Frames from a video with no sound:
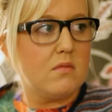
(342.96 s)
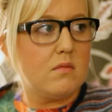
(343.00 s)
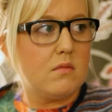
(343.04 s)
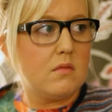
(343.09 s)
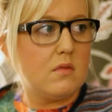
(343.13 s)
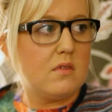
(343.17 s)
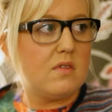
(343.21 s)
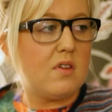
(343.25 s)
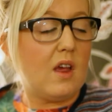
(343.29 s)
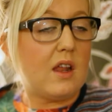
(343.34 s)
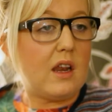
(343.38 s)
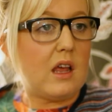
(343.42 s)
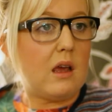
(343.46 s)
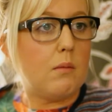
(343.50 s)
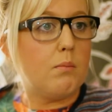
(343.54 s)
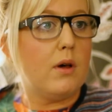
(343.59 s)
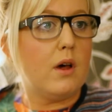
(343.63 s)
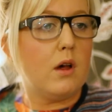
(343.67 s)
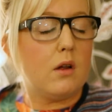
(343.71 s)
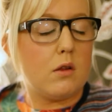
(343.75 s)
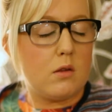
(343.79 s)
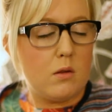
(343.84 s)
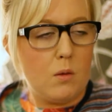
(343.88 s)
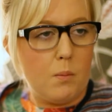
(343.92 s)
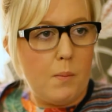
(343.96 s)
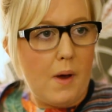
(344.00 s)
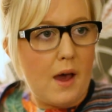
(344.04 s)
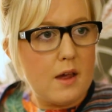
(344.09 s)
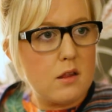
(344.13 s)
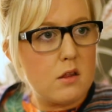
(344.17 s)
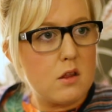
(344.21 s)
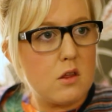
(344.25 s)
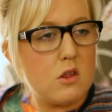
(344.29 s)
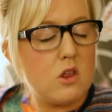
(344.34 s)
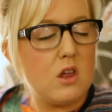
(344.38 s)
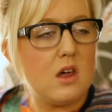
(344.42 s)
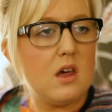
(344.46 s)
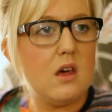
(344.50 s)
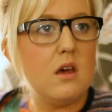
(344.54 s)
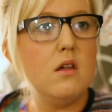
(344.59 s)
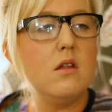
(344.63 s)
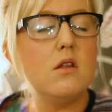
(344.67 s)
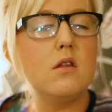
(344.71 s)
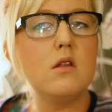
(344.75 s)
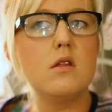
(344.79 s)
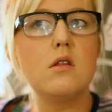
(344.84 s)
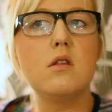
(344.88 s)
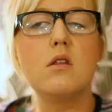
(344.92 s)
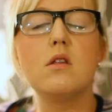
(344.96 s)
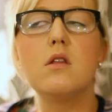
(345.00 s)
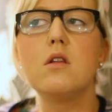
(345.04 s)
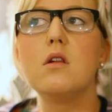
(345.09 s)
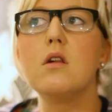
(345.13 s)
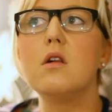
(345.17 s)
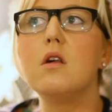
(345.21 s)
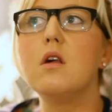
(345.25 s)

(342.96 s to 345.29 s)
sending him personal messages,